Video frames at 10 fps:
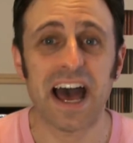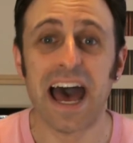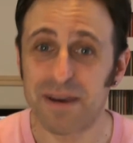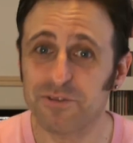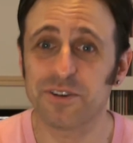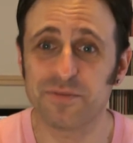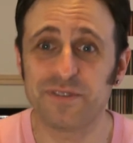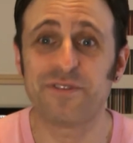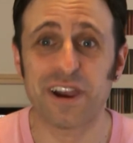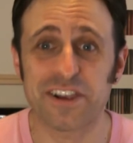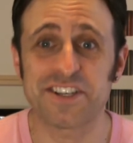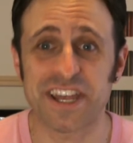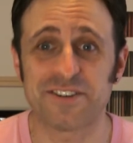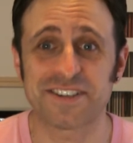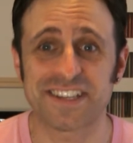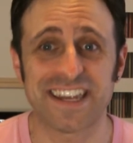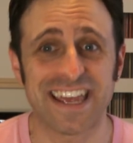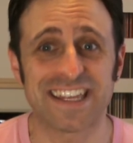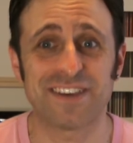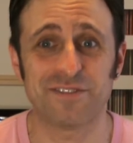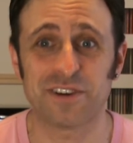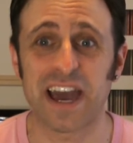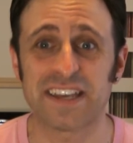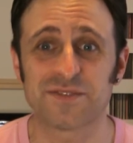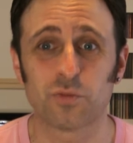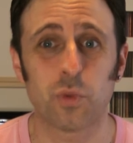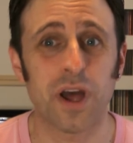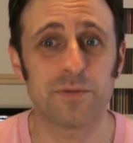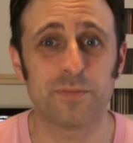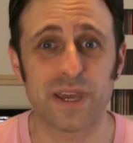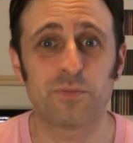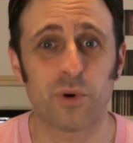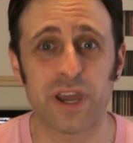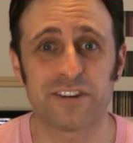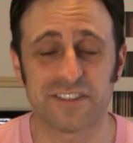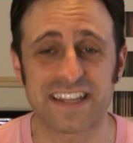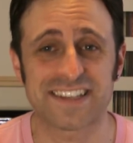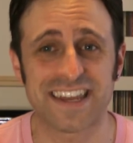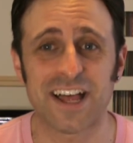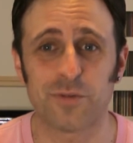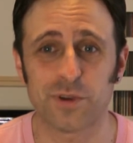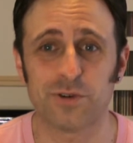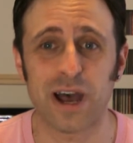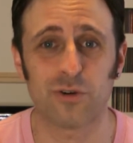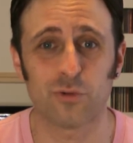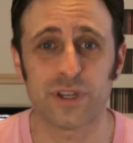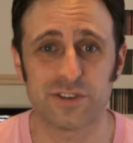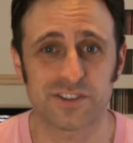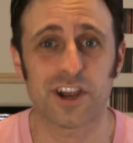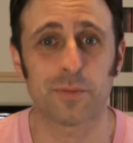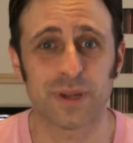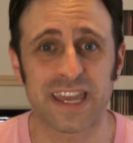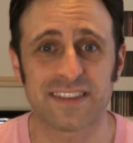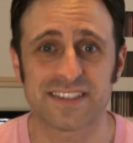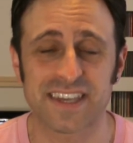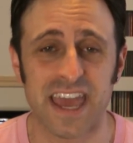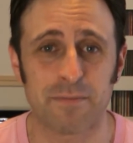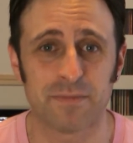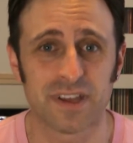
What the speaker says: I'm going to be very generous today and give you guys one big pointer that's going to help you out when you start playing this game.